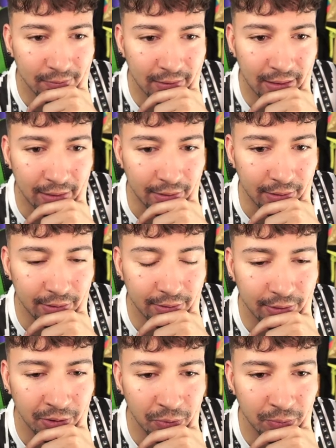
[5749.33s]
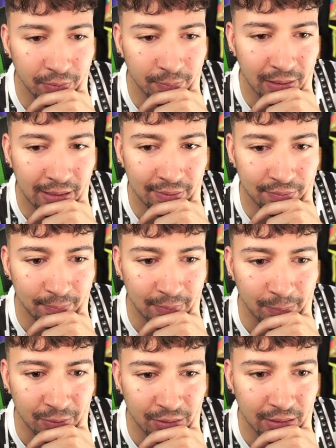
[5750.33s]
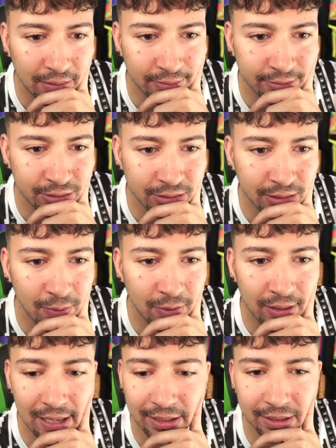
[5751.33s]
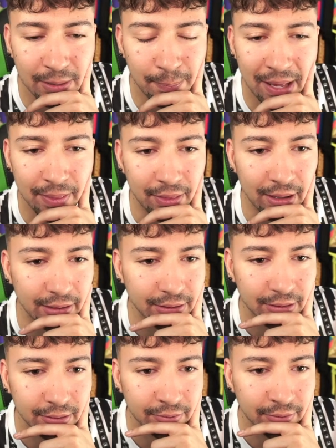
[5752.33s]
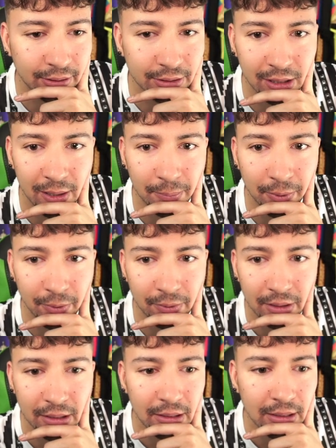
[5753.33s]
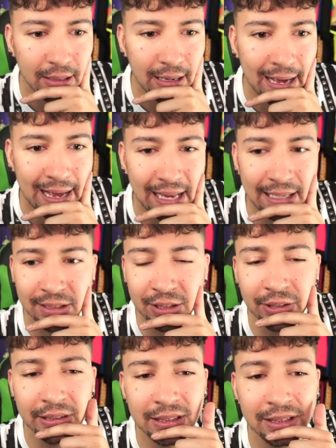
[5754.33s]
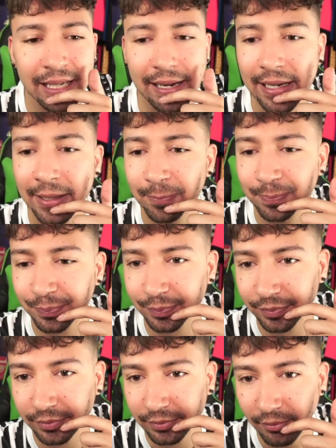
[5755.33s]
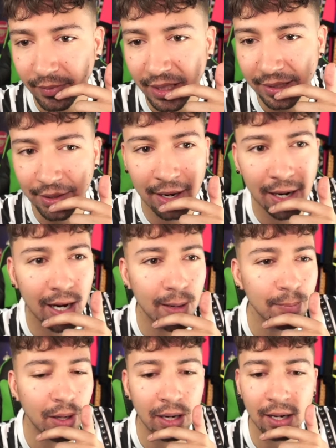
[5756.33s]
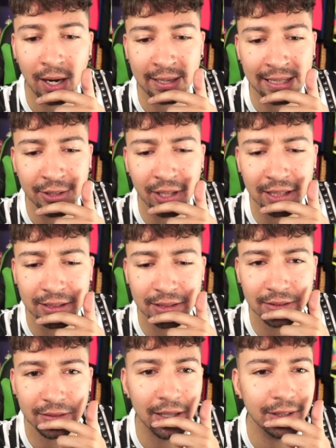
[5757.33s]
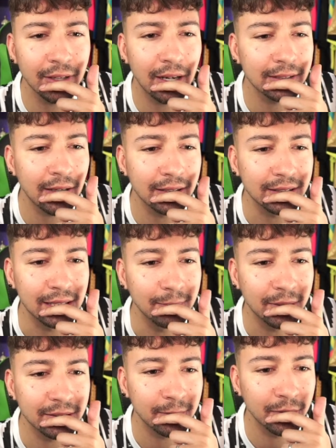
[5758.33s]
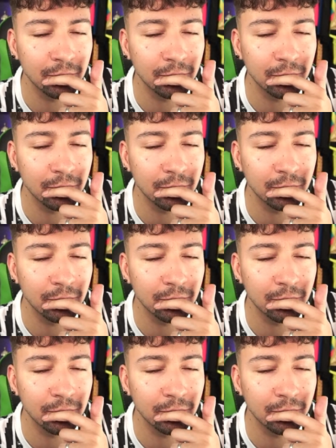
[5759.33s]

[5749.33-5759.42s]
don't know. Who might have a membership? Let's just go on like Nepenthes, for example. And you can see... can you guys... No, you guys can't see because I'm on the